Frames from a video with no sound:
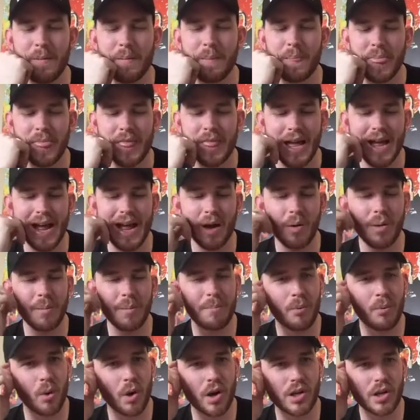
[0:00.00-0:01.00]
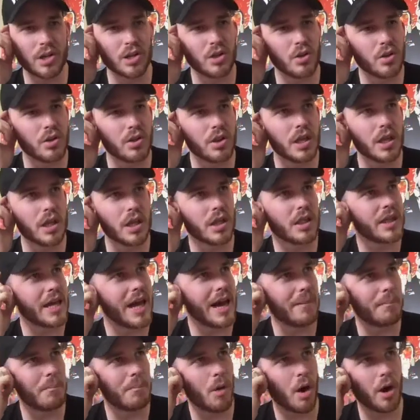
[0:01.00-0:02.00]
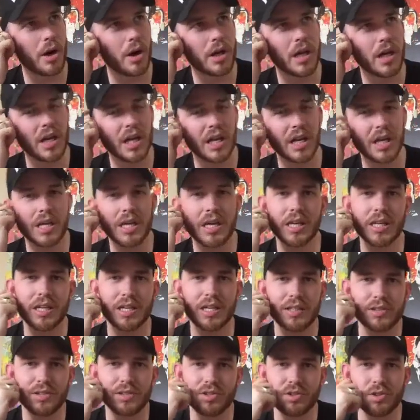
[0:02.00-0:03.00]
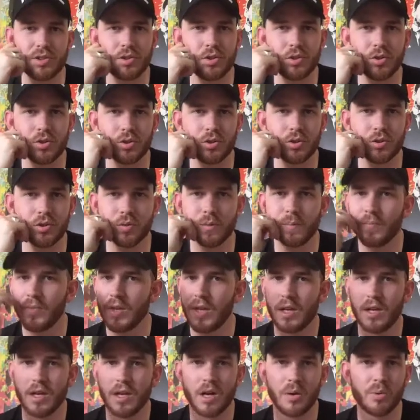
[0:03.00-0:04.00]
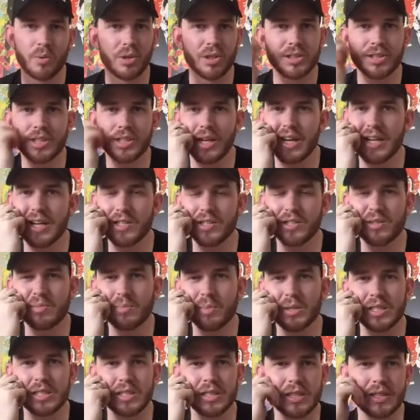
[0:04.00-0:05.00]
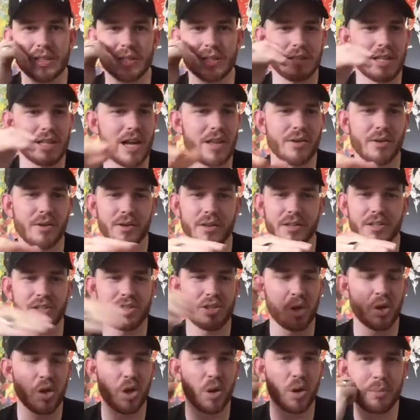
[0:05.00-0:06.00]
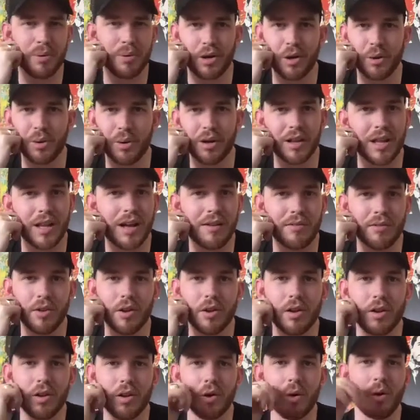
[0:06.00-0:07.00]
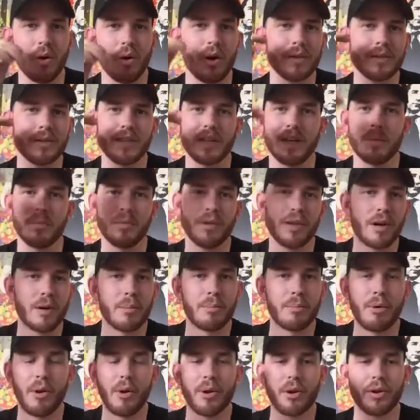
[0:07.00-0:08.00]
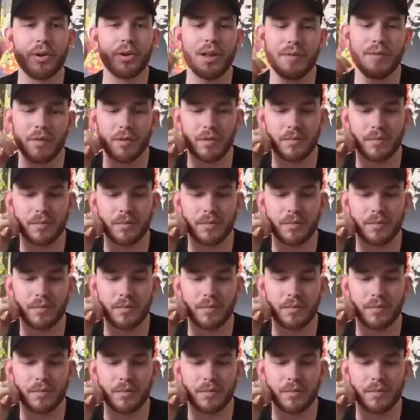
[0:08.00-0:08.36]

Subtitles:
How important do you think that marketing is to a real estate agent's business, either at the solopreneur level or team leader broker level?